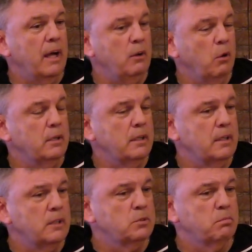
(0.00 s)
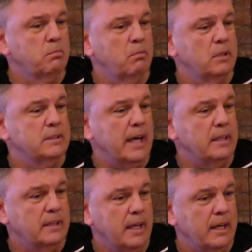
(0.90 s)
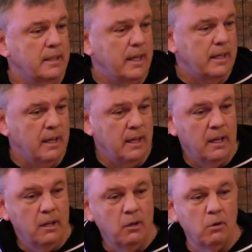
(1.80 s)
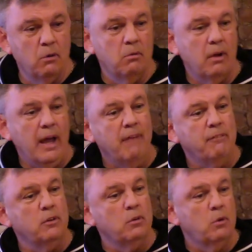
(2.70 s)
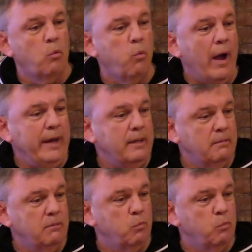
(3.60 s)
i know that there's ones out there that you know haven't quite